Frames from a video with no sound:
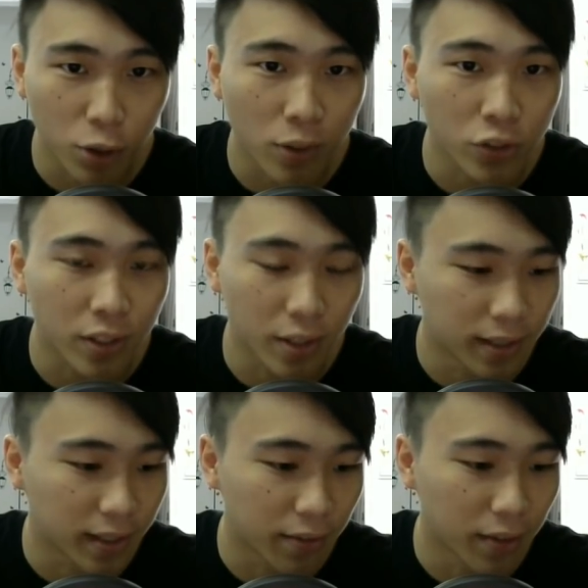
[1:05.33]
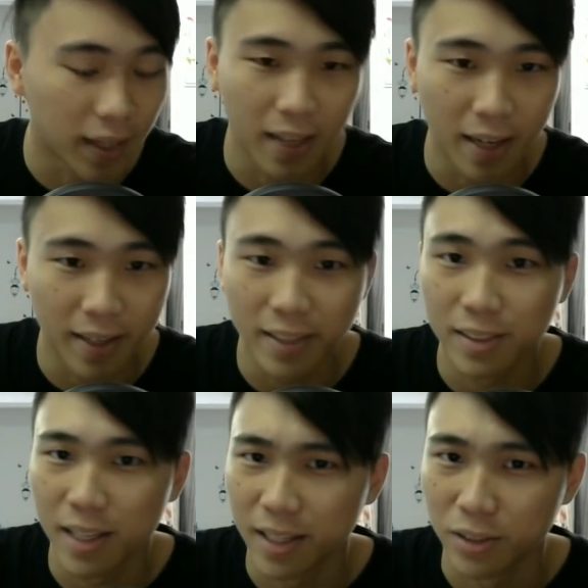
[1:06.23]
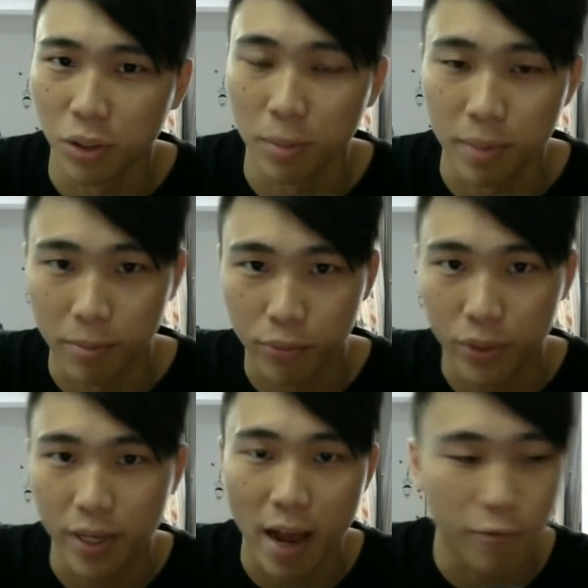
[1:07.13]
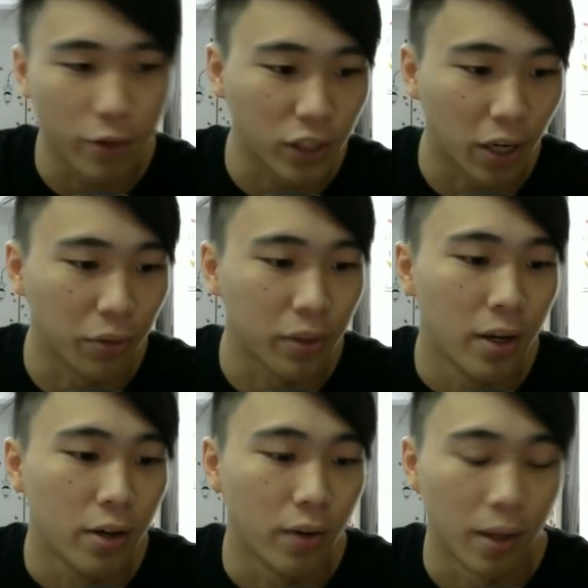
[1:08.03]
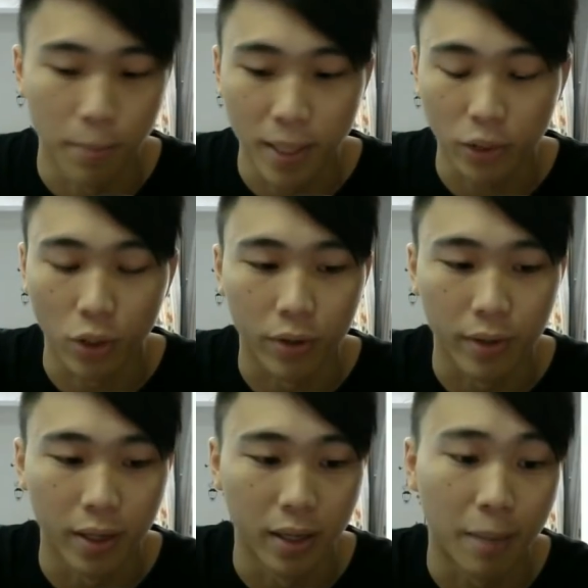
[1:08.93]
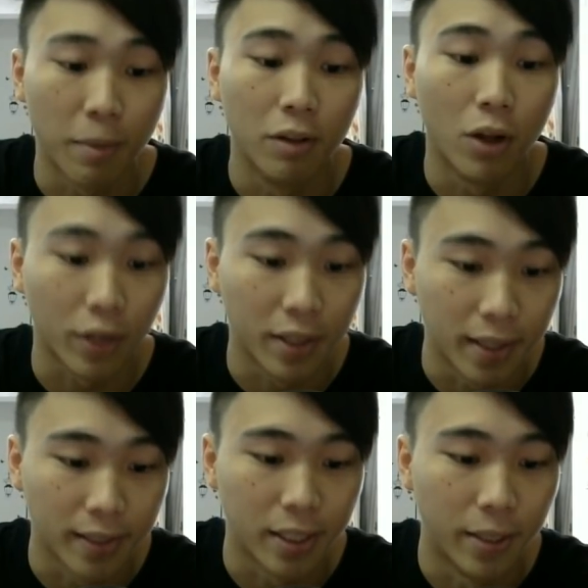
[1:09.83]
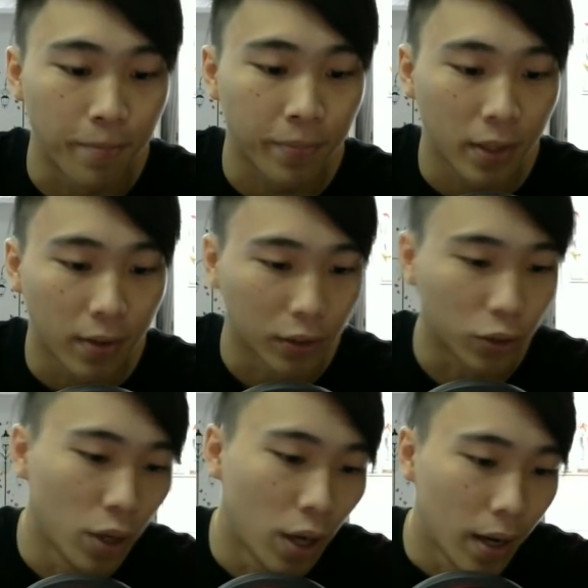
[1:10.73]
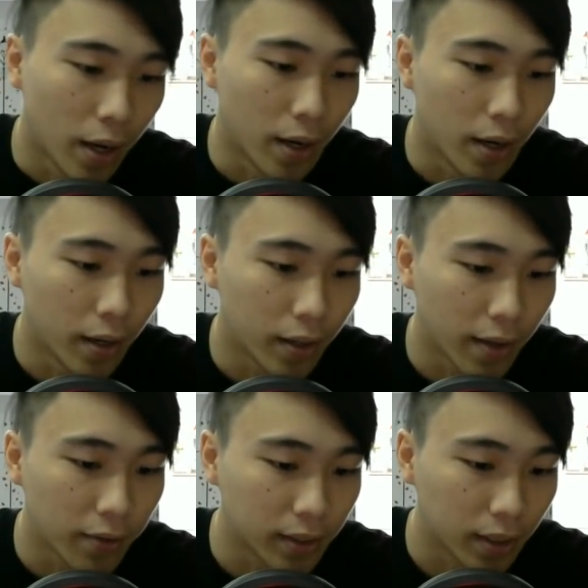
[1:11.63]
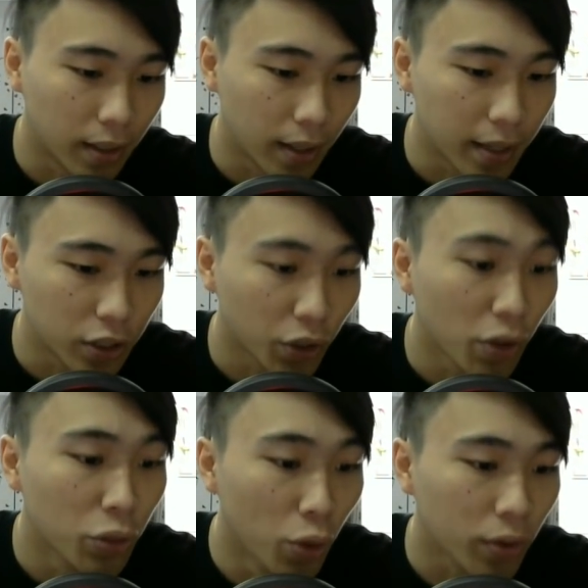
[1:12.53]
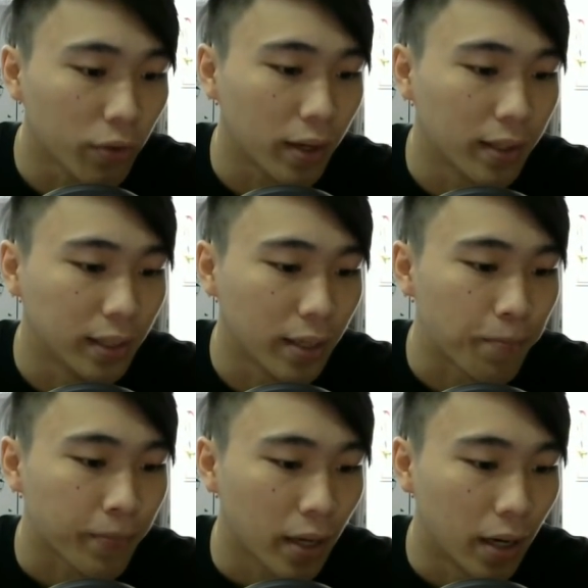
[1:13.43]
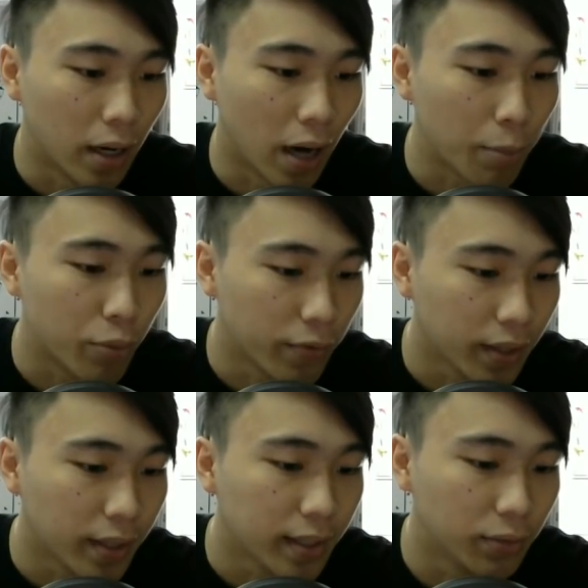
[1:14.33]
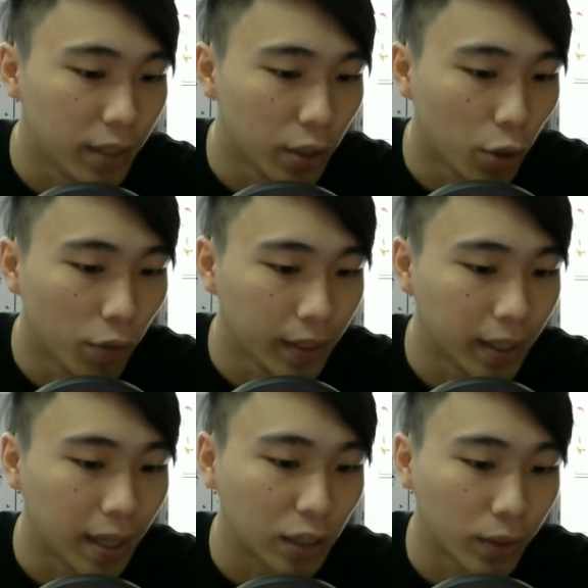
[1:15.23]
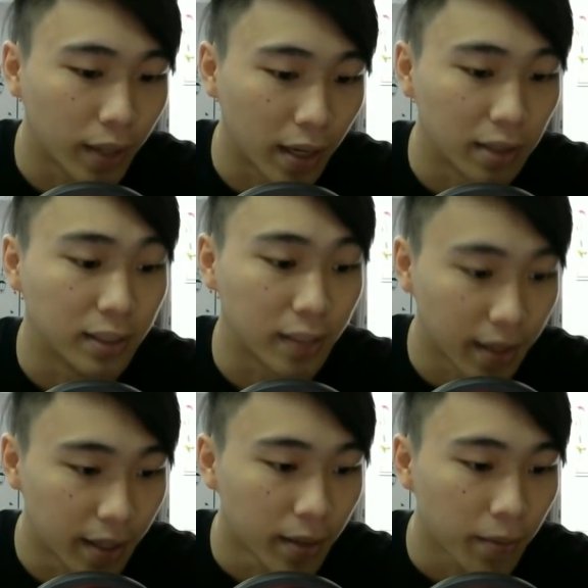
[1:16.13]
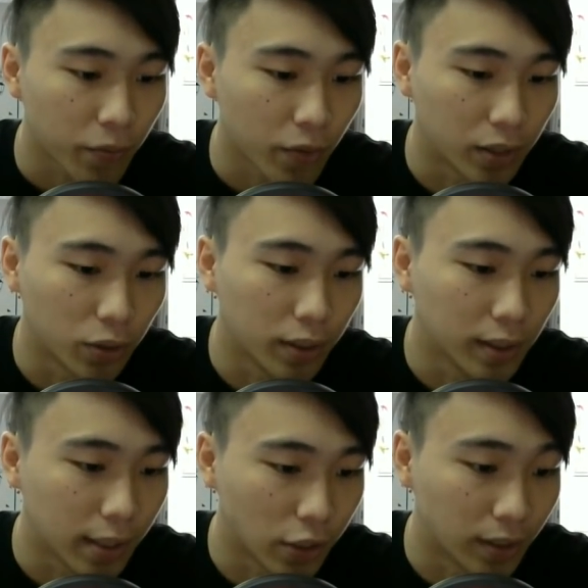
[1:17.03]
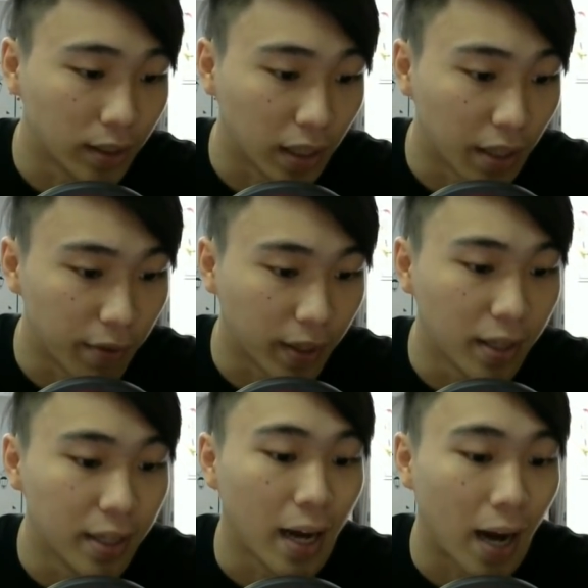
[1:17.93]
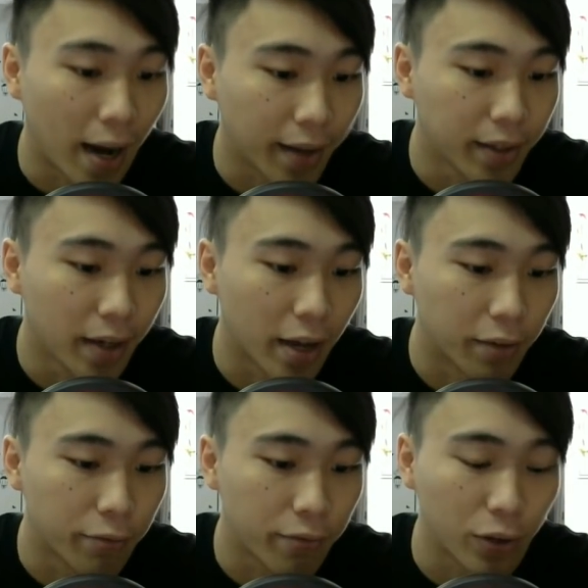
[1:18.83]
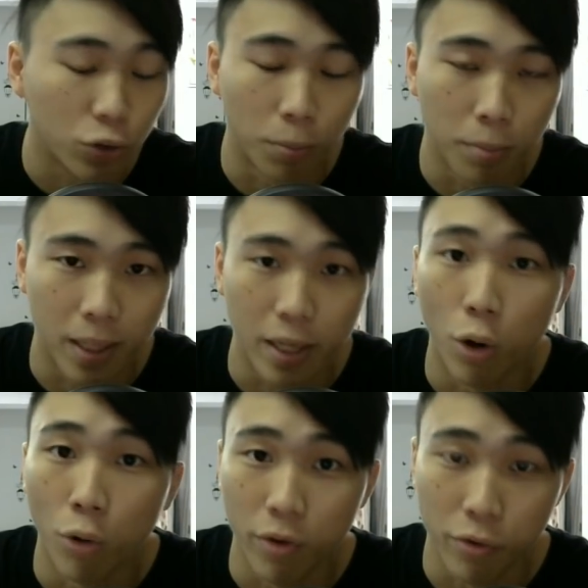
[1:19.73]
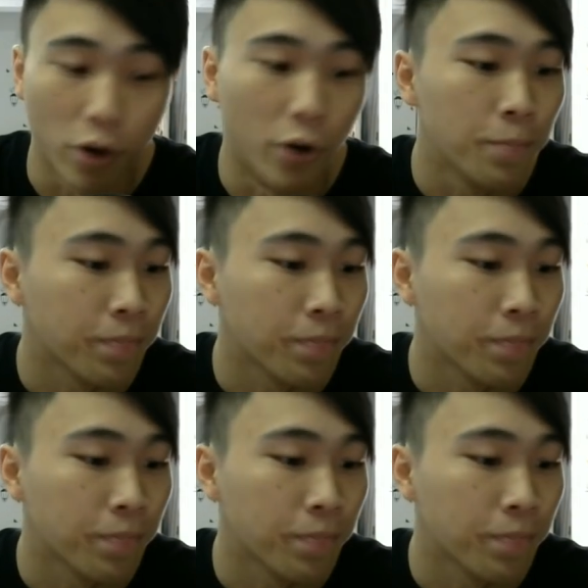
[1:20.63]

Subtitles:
237, I guess that is gonna be pretty average out, right, based on the number of login days here. Right, so there is an additional note, right? He said, I prefer this video over the last one that he sent in, right? So this stage is significantly harder and fun to play overall.